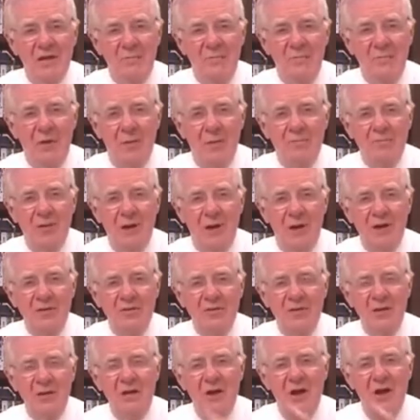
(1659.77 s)
the
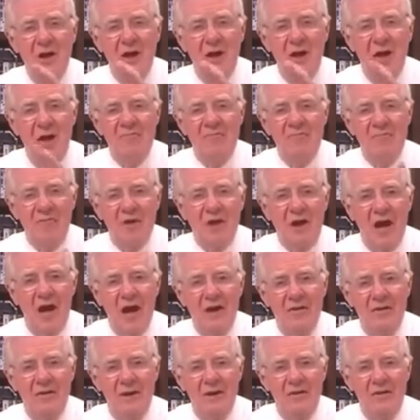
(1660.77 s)
population have
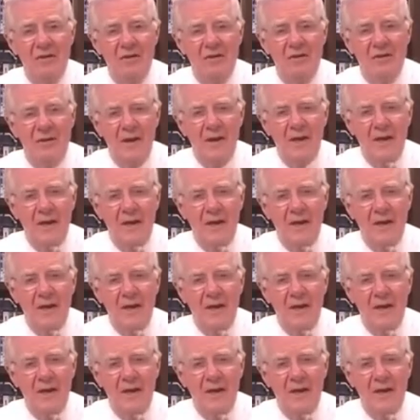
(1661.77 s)
forgotten it.